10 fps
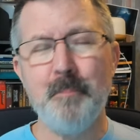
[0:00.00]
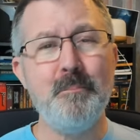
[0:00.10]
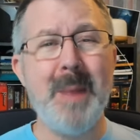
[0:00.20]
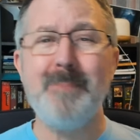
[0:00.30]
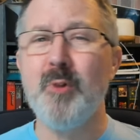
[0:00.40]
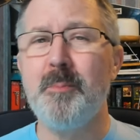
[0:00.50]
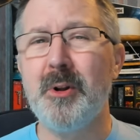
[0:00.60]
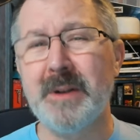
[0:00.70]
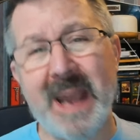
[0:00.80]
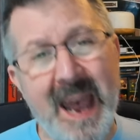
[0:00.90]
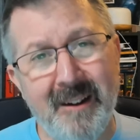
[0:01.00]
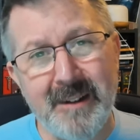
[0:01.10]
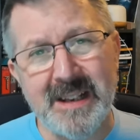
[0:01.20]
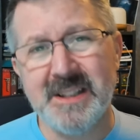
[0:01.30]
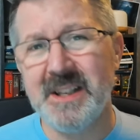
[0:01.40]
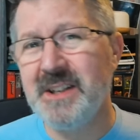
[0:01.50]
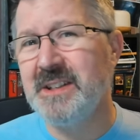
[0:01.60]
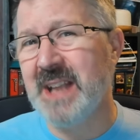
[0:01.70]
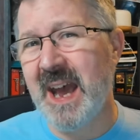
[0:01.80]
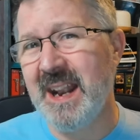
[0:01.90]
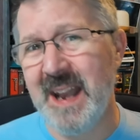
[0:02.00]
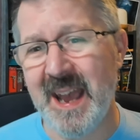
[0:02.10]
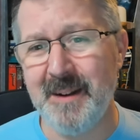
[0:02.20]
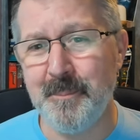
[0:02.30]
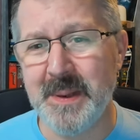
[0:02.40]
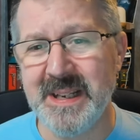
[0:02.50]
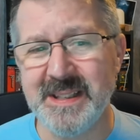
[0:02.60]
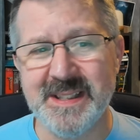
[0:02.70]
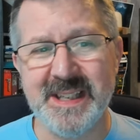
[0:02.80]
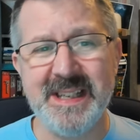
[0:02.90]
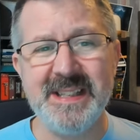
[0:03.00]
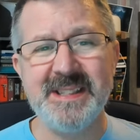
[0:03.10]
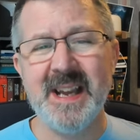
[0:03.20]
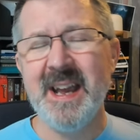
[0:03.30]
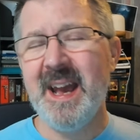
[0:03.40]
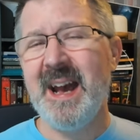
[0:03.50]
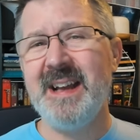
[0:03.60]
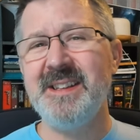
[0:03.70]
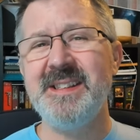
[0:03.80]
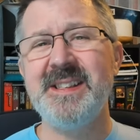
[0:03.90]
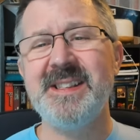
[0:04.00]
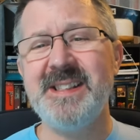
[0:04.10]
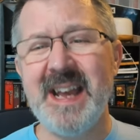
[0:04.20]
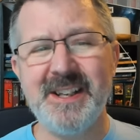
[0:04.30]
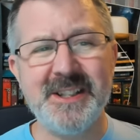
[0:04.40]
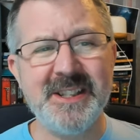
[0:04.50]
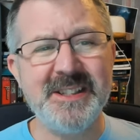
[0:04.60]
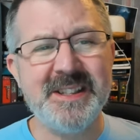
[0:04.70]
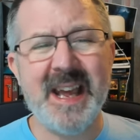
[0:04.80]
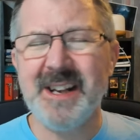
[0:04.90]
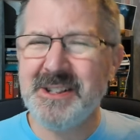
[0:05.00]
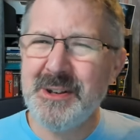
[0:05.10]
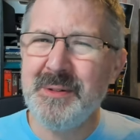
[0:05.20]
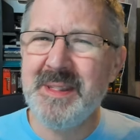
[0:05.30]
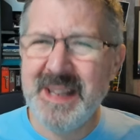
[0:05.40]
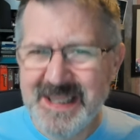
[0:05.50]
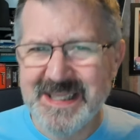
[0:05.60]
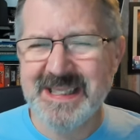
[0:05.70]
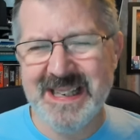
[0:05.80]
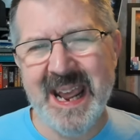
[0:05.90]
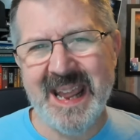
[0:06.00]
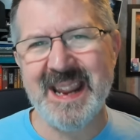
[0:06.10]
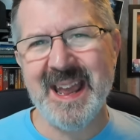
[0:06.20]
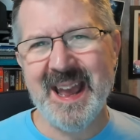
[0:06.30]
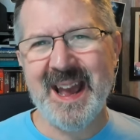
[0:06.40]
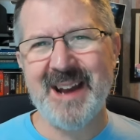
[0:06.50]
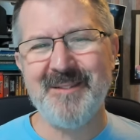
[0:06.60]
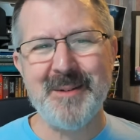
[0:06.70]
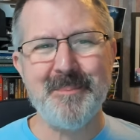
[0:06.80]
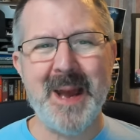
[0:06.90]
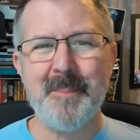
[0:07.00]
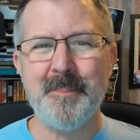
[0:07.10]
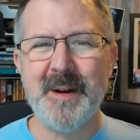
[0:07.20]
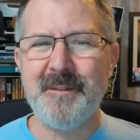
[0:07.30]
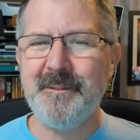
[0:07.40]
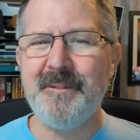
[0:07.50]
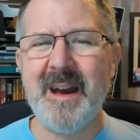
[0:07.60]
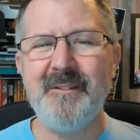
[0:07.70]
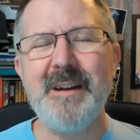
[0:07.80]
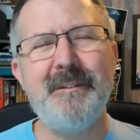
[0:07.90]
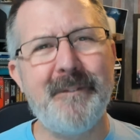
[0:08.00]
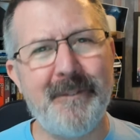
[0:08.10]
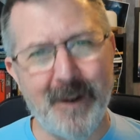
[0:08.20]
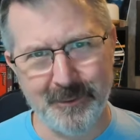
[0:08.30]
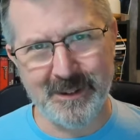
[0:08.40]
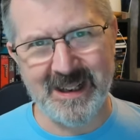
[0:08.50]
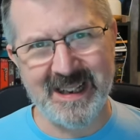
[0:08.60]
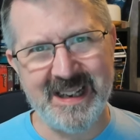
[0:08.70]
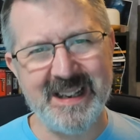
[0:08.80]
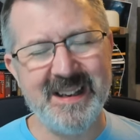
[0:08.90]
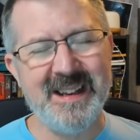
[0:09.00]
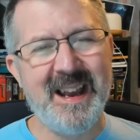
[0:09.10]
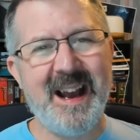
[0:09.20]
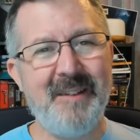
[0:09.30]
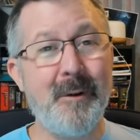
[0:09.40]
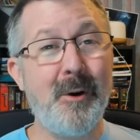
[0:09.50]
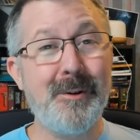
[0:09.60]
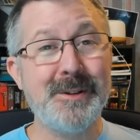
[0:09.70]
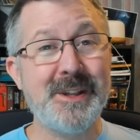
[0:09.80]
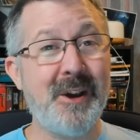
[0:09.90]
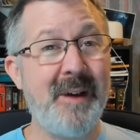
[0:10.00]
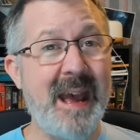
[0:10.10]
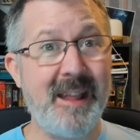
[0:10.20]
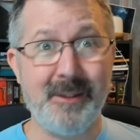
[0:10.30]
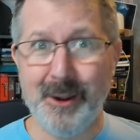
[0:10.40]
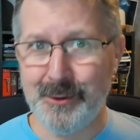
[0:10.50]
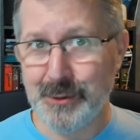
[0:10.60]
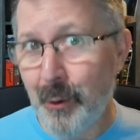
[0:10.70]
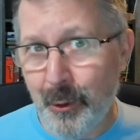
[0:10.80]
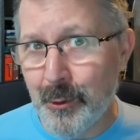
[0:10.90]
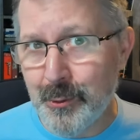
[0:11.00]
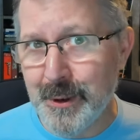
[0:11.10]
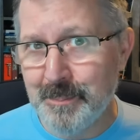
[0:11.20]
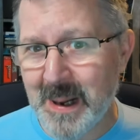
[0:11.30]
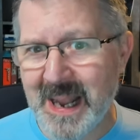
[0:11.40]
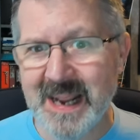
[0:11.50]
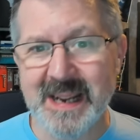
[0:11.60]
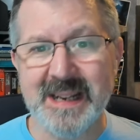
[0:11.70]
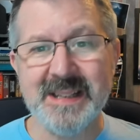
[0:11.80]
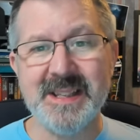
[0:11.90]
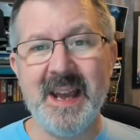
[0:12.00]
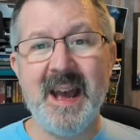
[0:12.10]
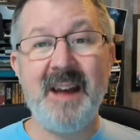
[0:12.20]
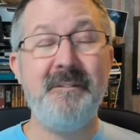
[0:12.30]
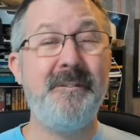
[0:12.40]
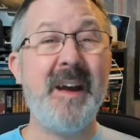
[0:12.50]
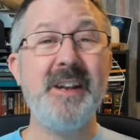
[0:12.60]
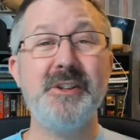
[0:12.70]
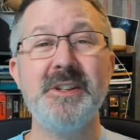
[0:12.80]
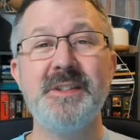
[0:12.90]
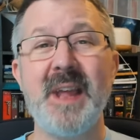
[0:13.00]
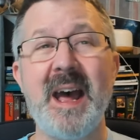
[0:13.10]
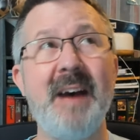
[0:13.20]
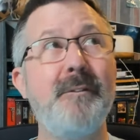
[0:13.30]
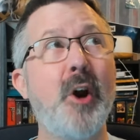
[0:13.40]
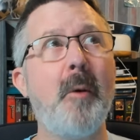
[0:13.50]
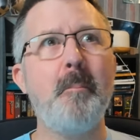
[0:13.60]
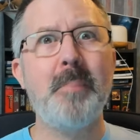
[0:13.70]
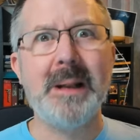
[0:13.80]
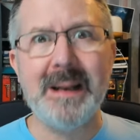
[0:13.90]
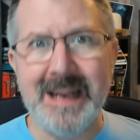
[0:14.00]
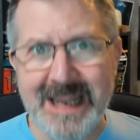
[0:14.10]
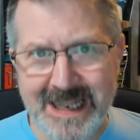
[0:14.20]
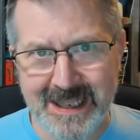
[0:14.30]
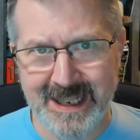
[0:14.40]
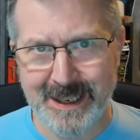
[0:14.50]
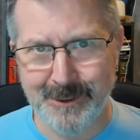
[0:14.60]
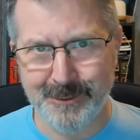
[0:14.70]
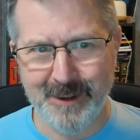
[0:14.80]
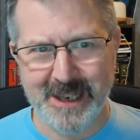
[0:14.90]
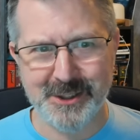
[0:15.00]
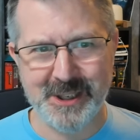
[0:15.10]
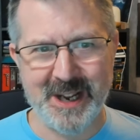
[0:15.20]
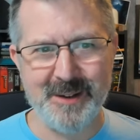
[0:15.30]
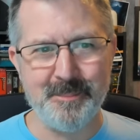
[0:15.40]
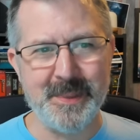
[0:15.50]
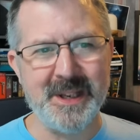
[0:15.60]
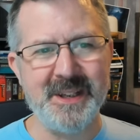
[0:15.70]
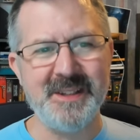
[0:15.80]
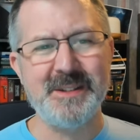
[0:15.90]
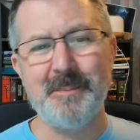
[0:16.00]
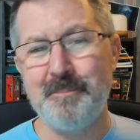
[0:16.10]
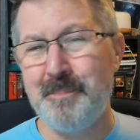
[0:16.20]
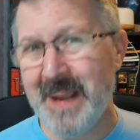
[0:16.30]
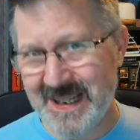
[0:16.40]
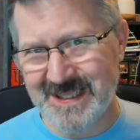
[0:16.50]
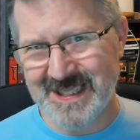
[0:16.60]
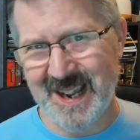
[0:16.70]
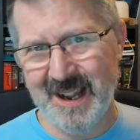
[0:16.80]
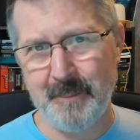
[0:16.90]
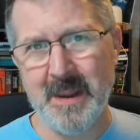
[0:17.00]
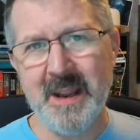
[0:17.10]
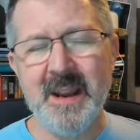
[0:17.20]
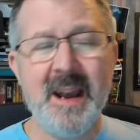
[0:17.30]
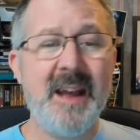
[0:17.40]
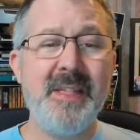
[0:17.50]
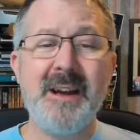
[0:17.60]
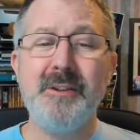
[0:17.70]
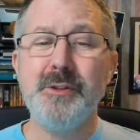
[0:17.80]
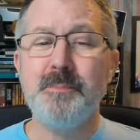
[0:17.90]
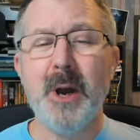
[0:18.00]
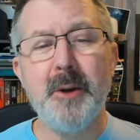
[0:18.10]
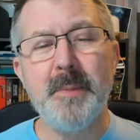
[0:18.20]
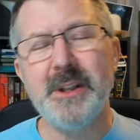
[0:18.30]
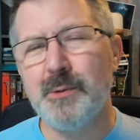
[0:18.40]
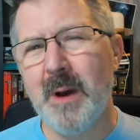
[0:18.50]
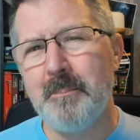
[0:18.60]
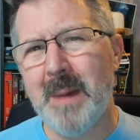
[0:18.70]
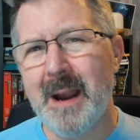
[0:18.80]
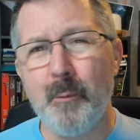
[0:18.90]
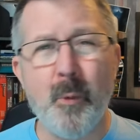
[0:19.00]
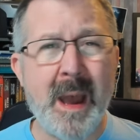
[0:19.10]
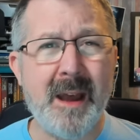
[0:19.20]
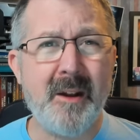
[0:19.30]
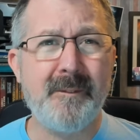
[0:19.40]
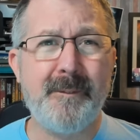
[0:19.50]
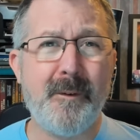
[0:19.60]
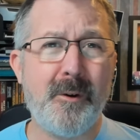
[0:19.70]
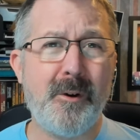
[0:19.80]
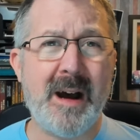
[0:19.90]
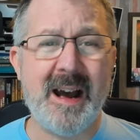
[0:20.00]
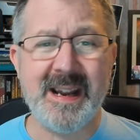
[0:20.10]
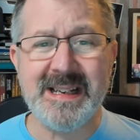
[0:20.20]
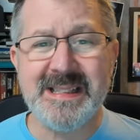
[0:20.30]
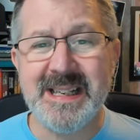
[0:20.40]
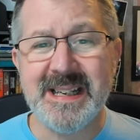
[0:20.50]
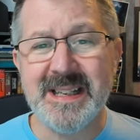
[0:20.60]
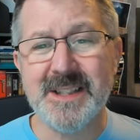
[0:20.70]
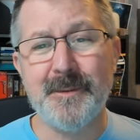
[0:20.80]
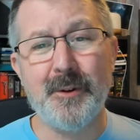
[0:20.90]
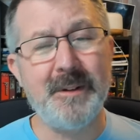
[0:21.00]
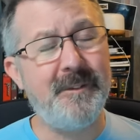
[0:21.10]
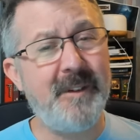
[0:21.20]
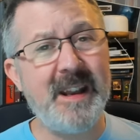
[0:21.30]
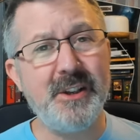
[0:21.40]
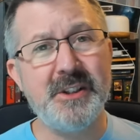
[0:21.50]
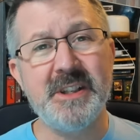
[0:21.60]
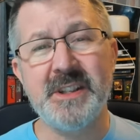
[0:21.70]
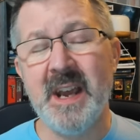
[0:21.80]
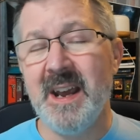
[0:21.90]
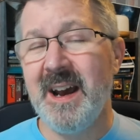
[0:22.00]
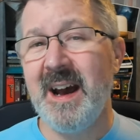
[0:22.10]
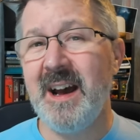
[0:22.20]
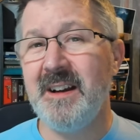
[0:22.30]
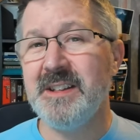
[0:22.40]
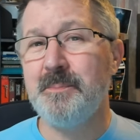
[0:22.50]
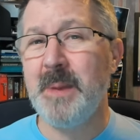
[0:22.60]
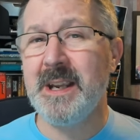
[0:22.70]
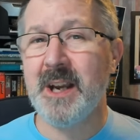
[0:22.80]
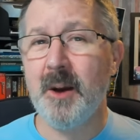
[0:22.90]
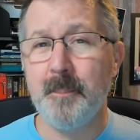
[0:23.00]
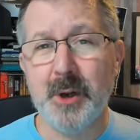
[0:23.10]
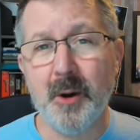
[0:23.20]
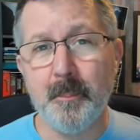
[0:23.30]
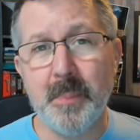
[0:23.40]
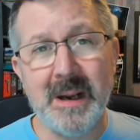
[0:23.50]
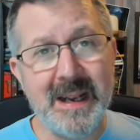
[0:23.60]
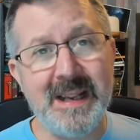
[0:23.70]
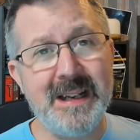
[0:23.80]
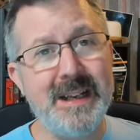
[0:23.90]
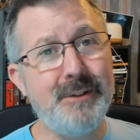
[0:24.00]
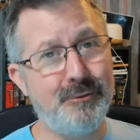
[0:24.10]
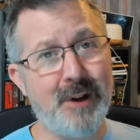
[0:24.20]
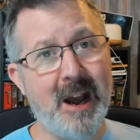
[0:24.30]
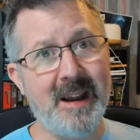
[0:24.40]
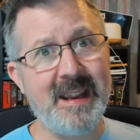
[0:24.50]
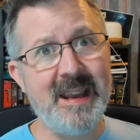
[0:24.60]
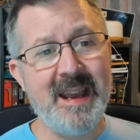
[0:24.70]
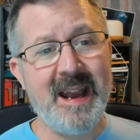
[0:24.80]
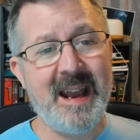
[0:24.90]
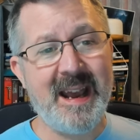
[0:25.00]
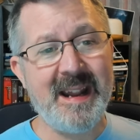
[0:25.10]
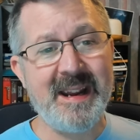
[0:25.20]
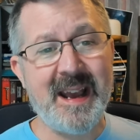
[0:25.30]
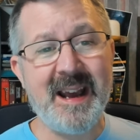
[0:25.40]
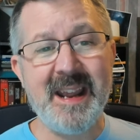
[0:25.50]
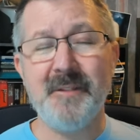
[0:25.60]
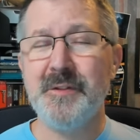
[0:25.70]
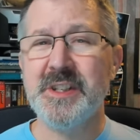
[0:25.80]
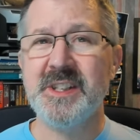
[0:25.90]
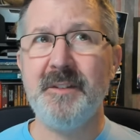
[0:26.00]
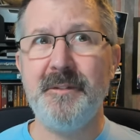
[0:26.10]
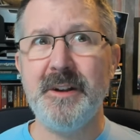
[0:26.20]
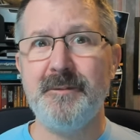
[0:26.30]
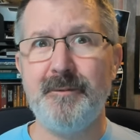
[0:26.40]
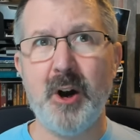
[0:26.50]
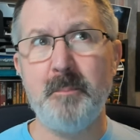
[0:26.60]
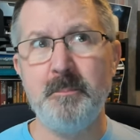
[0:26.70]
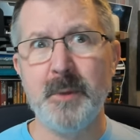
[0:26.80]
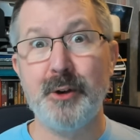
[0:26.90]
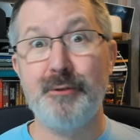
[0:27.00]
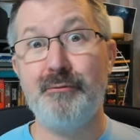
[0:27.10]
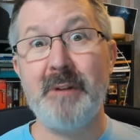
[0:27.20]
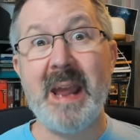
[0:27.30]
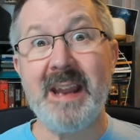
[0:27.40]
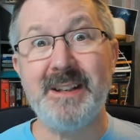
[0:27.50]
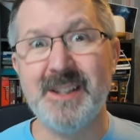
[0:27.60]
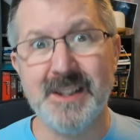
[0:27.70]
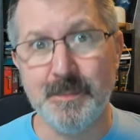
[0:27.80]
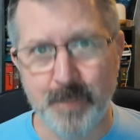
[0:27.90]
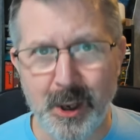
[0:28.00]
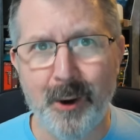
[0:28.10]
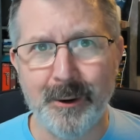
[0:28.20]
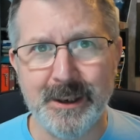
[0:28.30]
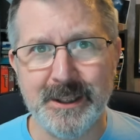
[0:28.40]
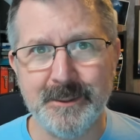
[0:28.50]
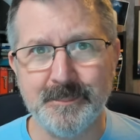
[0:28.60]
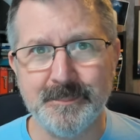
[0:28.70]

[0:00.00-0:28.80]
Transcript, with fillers: memorable characters and NPCs, and sessions that to this day I remember very fondly. I've also had those awkward players, adventures that have completely crashed and burned, big time. And those moments when my well for ideas, for adventures, has become completely dry and I have suffered from creator's block.